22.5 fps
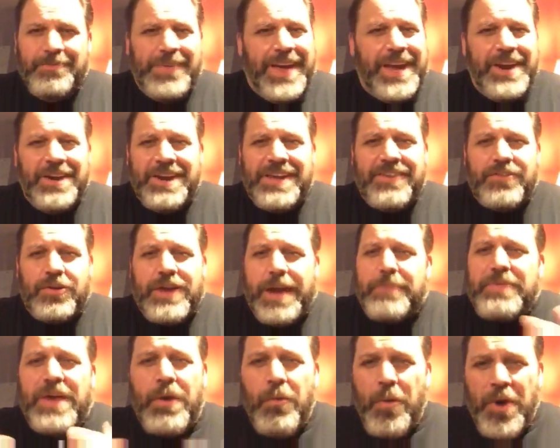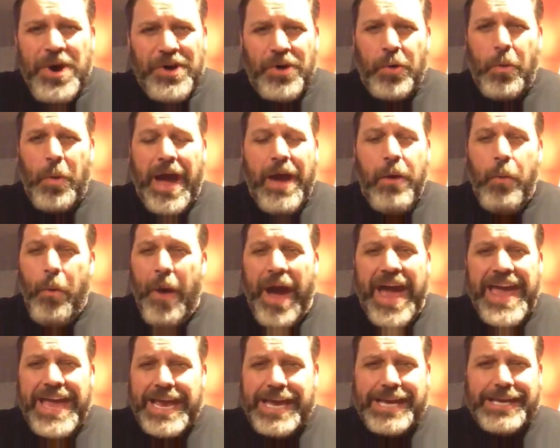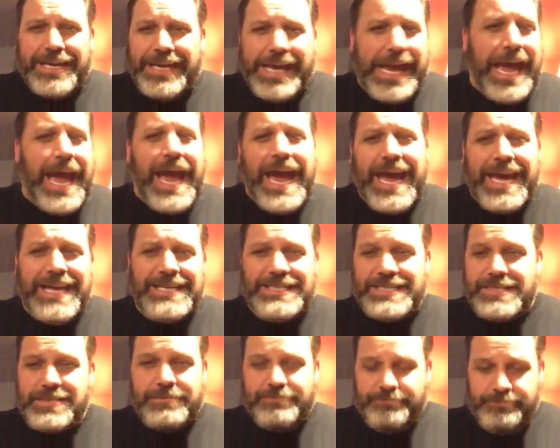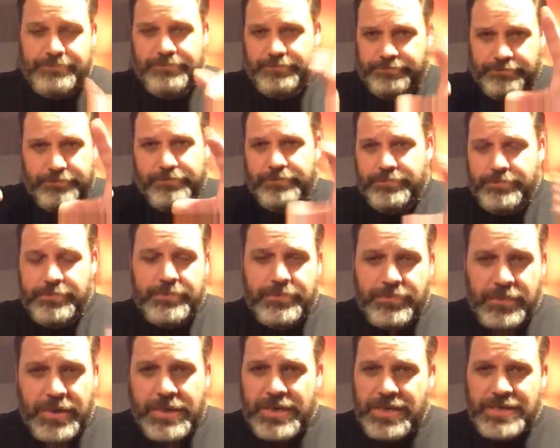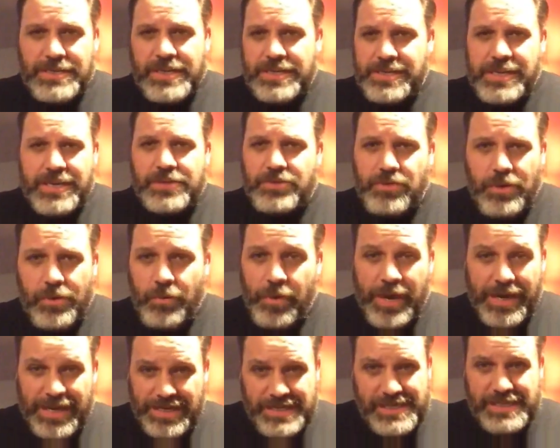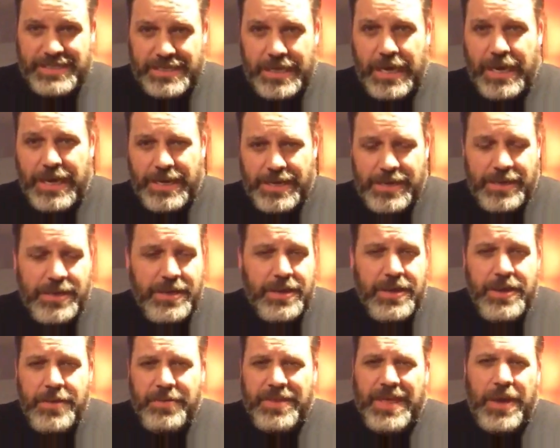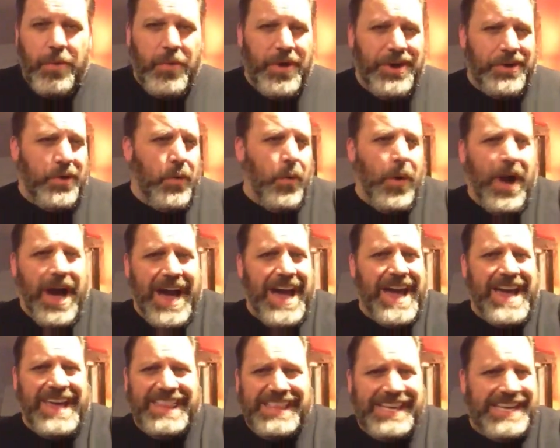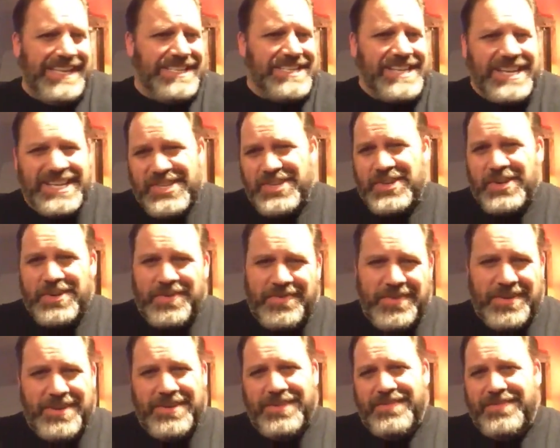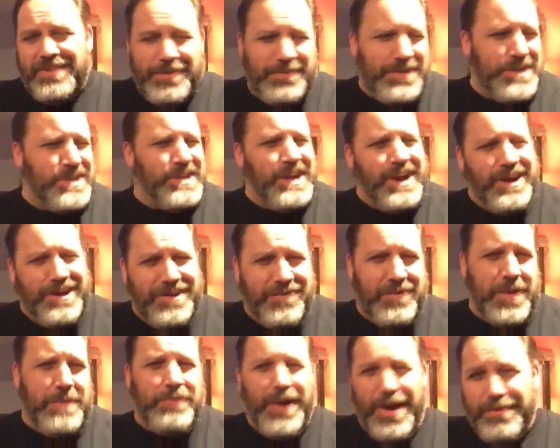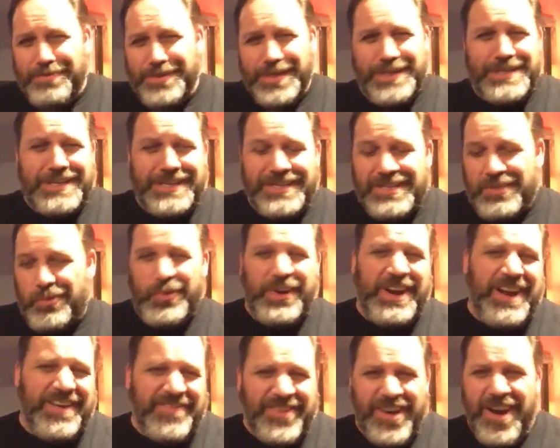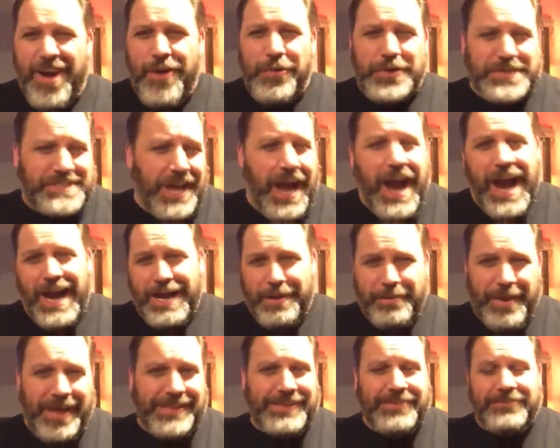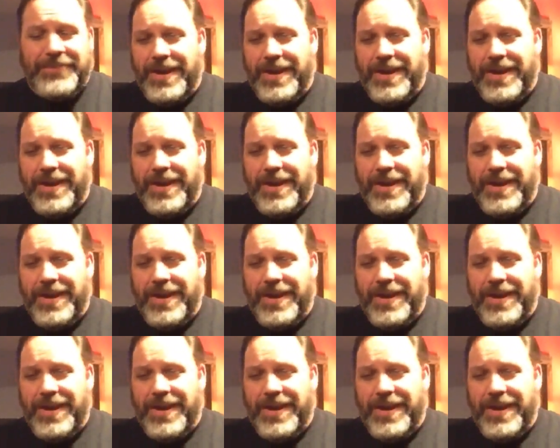They don't give a crap. They wonder why white guys... right? Because they think it's only white, because it's not. But they wonder why these conservative, libertarian, Republicans, or whatever, always talk about the